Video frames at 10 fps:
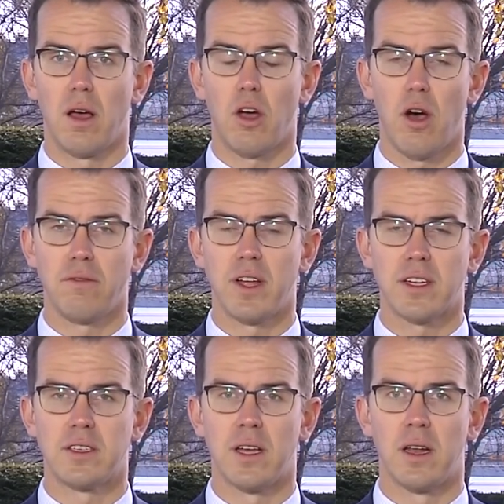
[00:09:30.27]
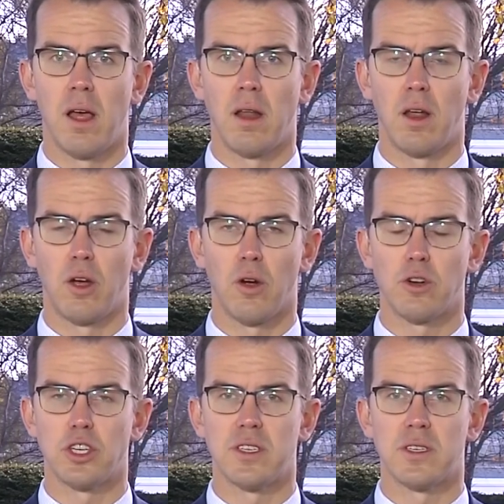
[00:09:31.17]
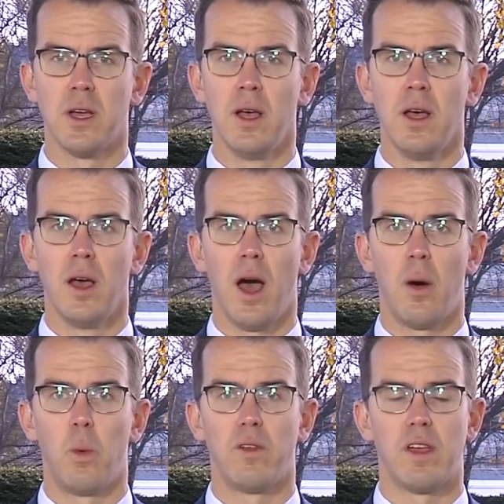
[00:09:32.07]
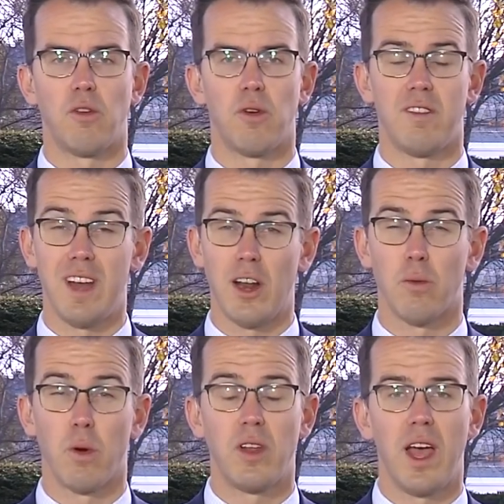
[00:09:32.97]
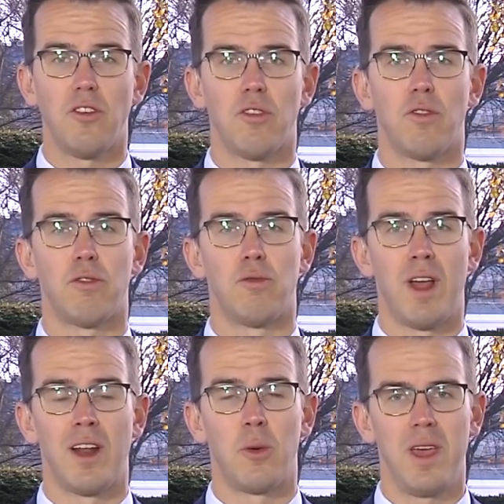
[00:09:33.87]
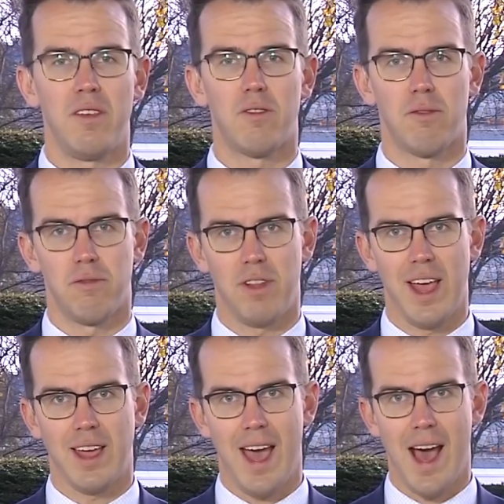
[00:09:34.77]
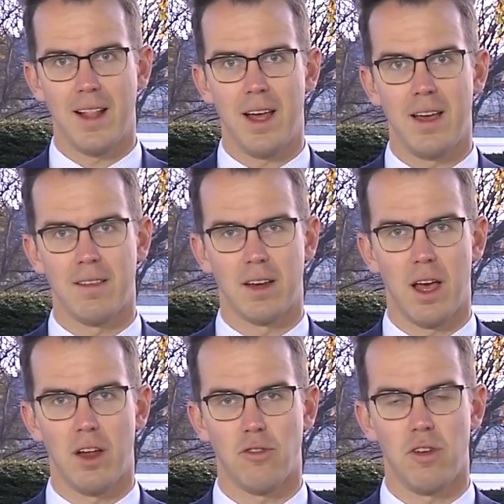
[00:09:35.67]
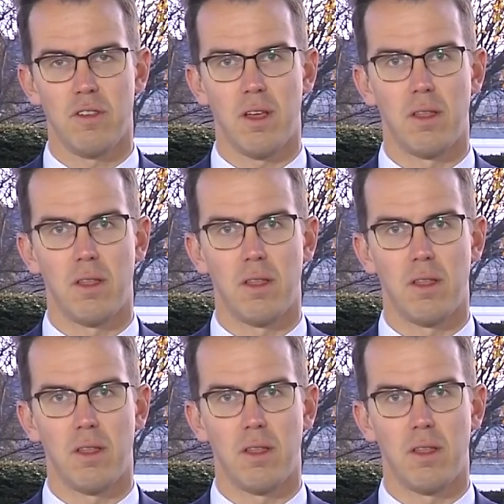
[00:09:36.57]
conflicts and incursions, was increased NATO rotations through NATO eastern flank allies and countries.